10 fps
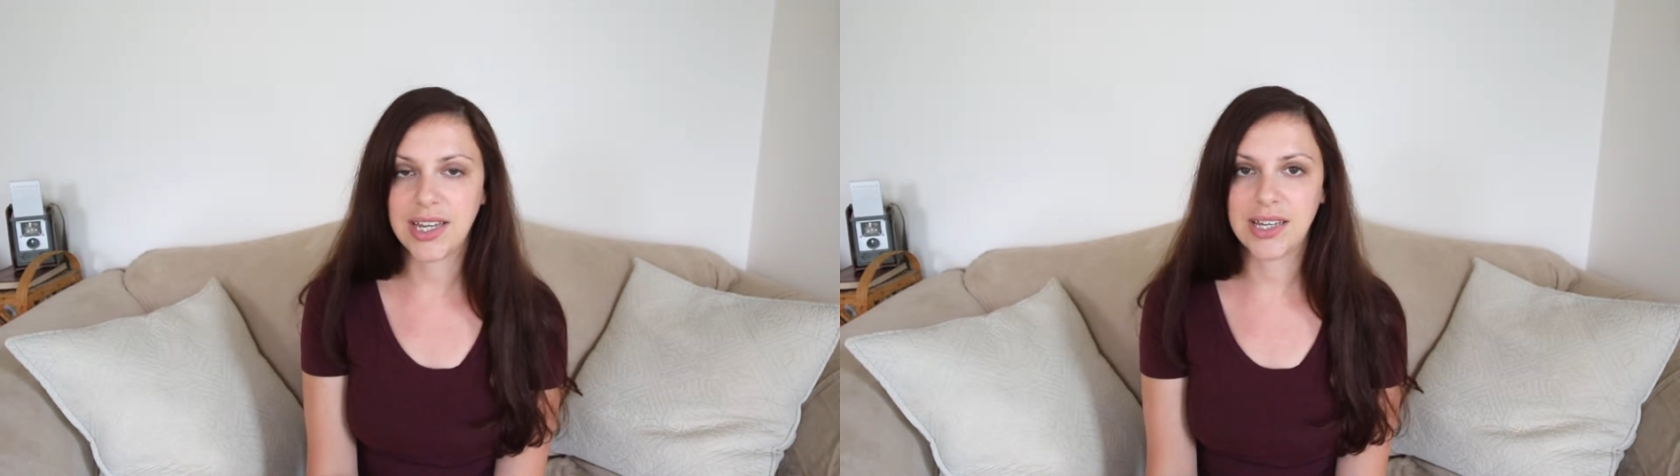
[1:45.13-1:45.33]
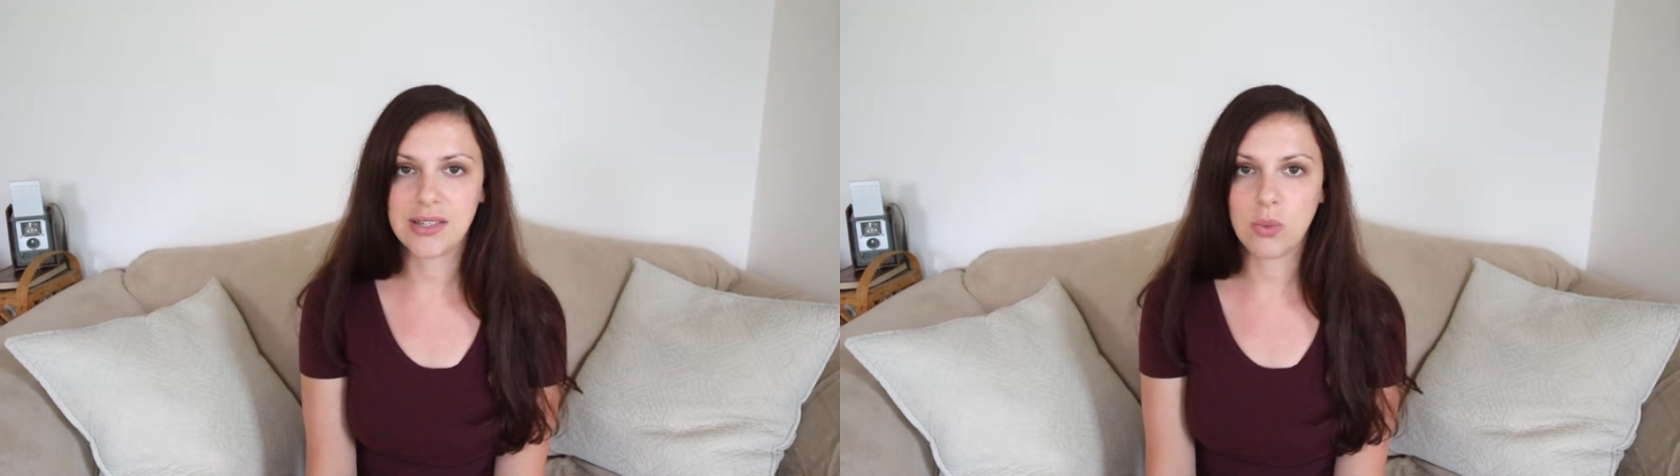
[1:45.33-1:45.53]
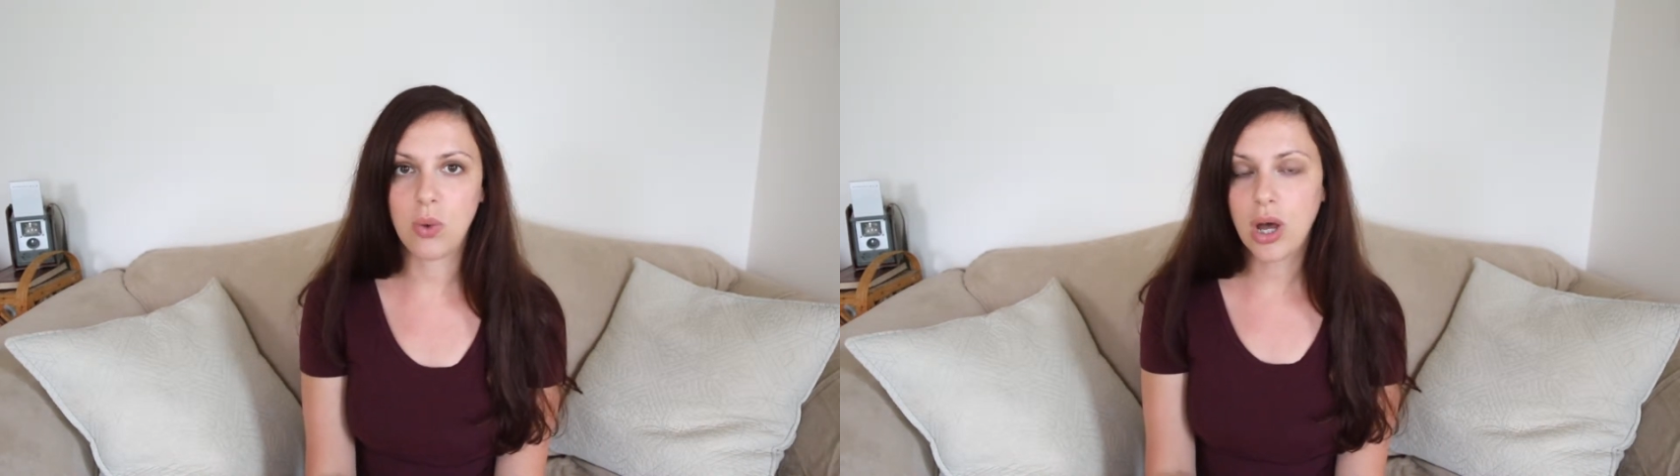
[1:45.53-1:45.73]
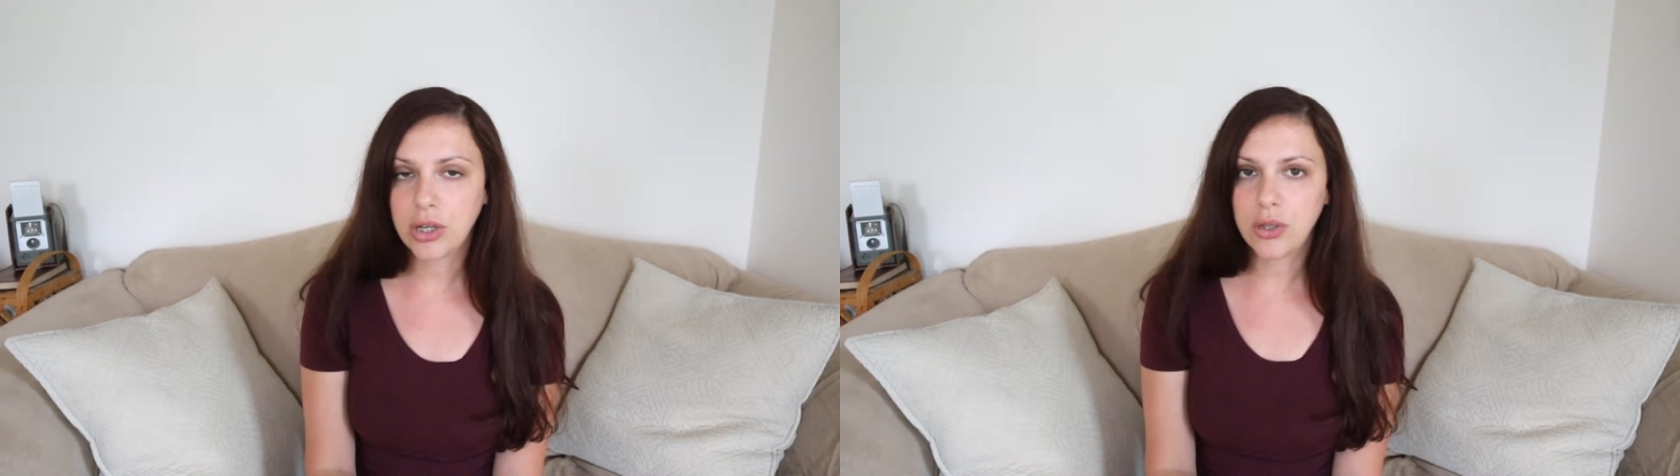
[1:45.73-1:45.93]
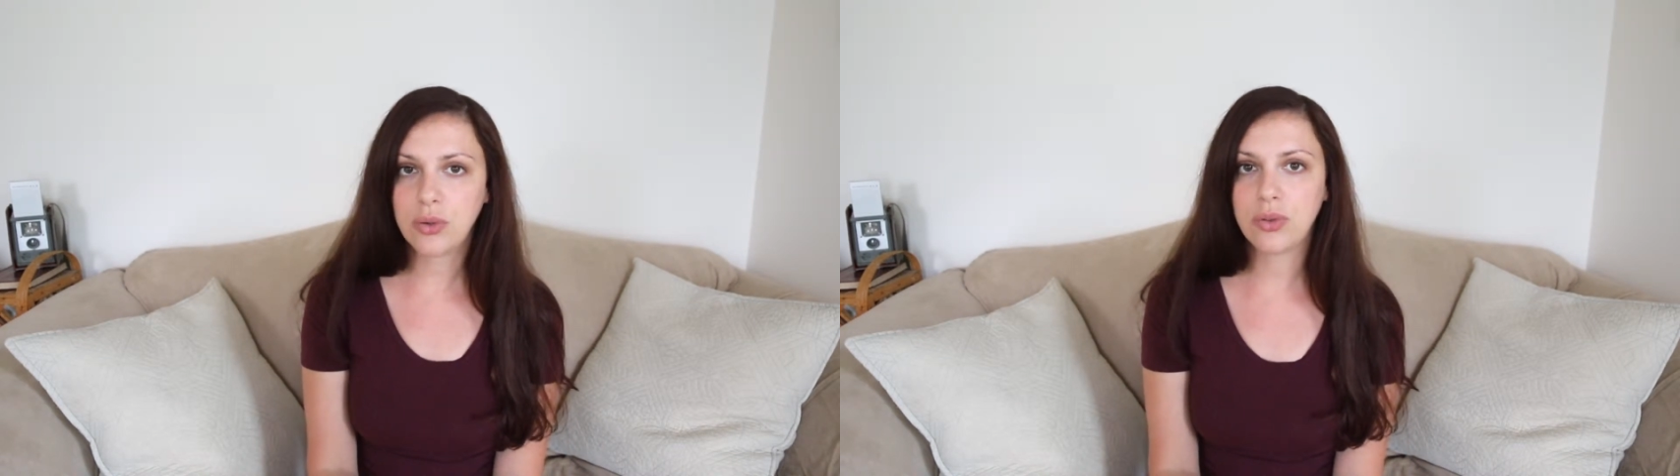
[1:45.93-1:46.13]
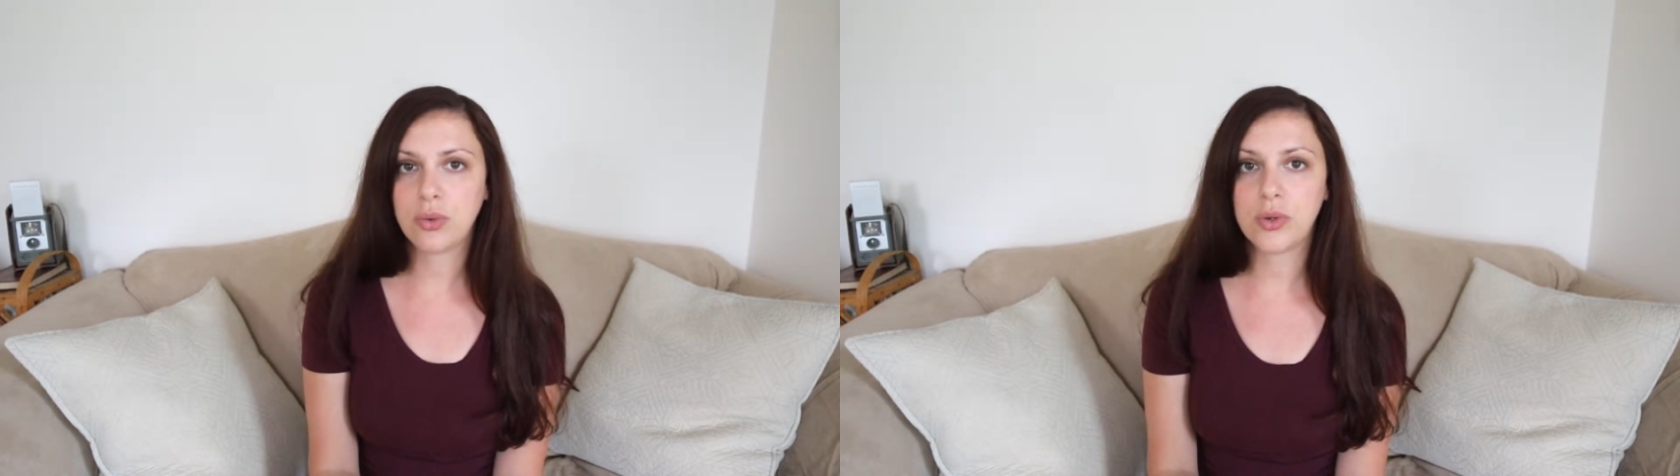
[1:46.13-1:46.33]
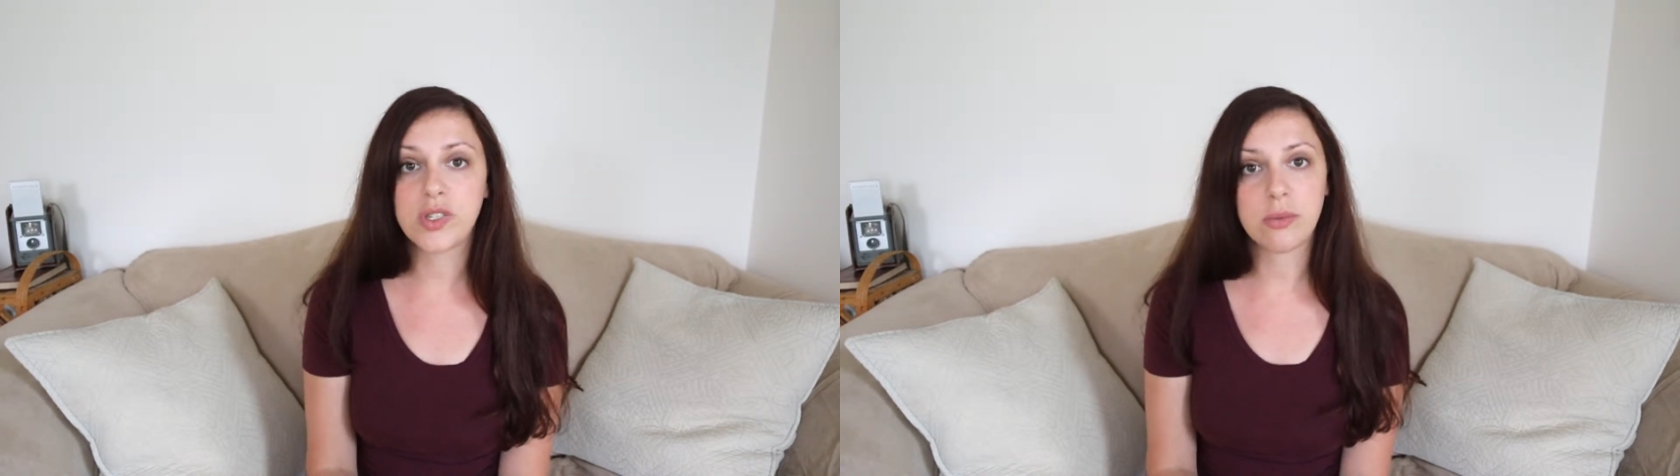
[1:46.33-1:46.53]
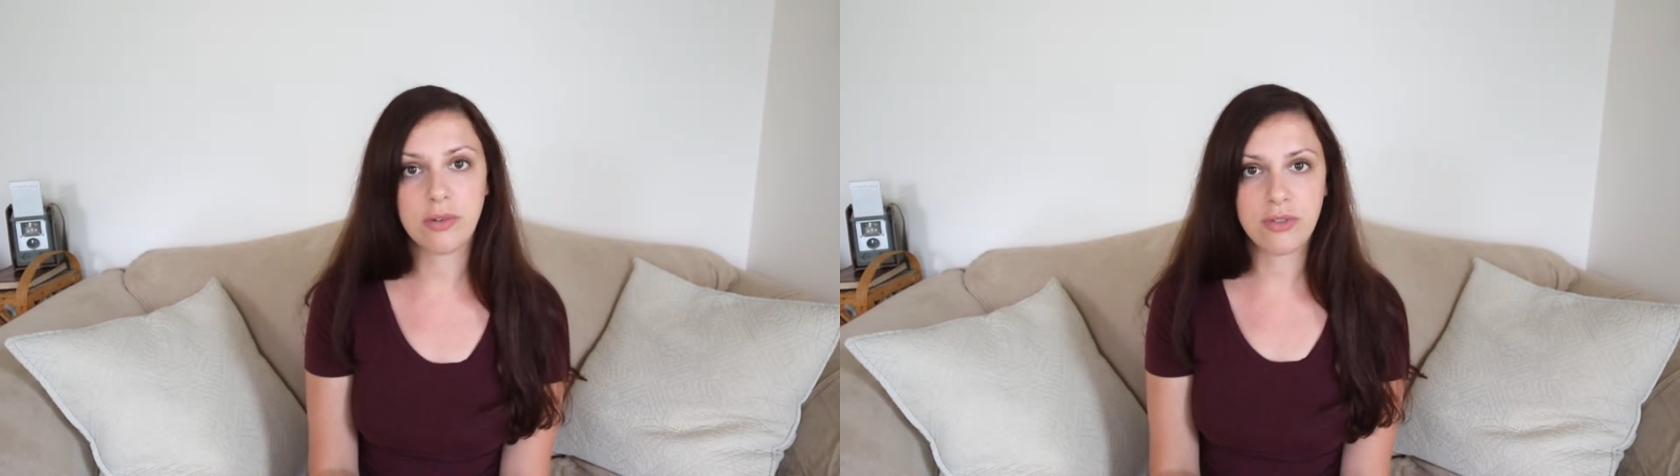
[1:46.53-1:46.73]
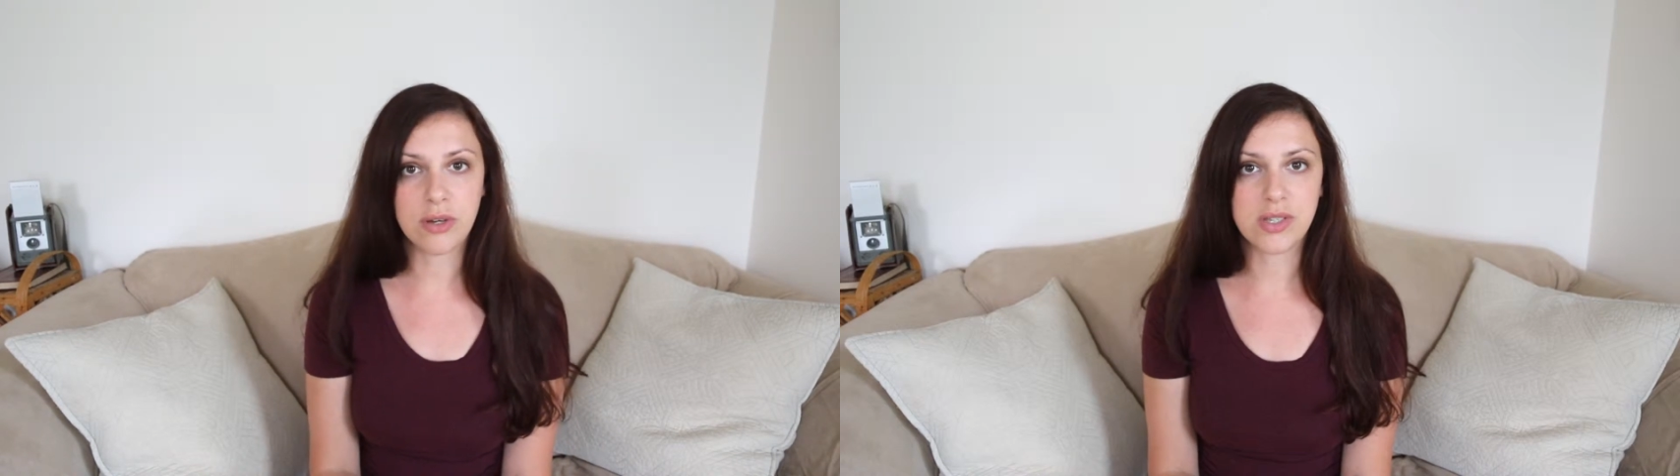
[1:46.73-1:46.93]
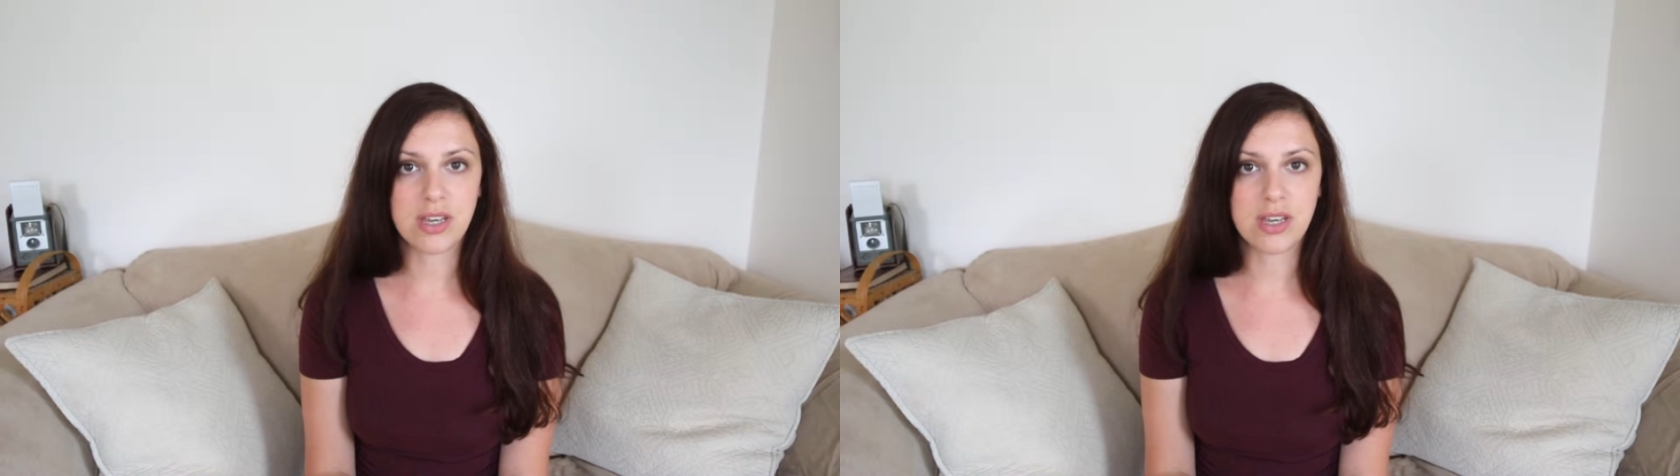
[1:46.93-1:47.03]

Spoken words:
is walk you through some of those